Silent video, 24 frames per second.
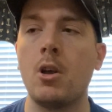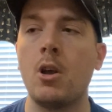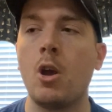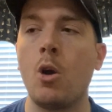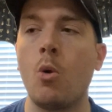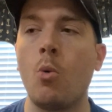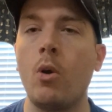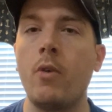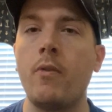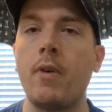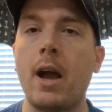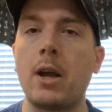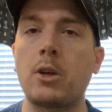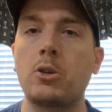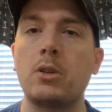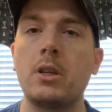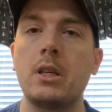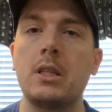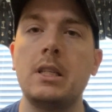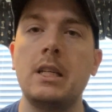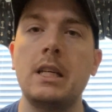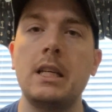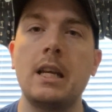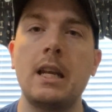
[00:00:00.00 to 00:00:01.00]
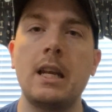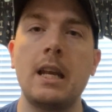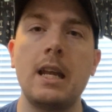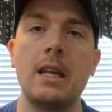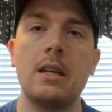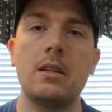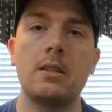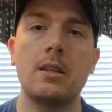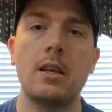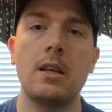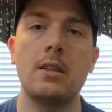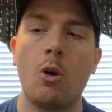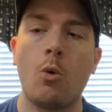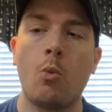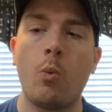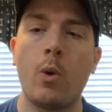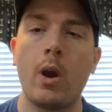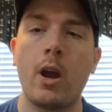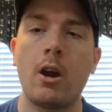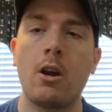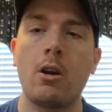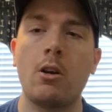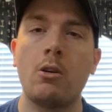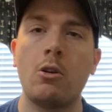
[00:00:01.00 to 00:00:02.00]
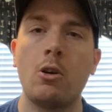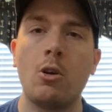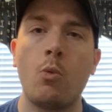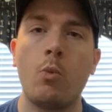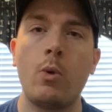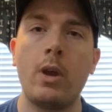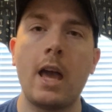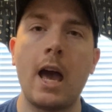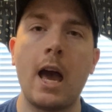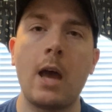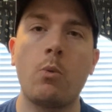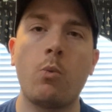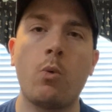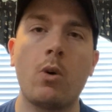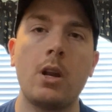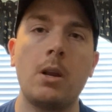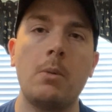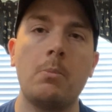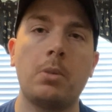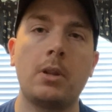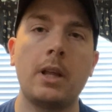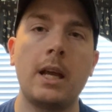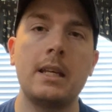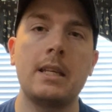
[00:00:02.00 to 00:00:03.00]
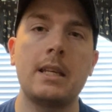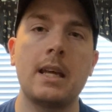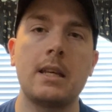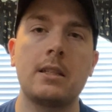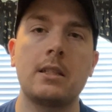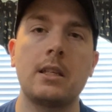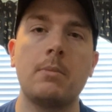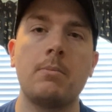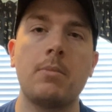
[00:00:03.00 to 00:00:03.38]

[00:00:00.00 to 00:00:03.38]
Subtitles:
We've actually seen an instance where we had one in playtesting,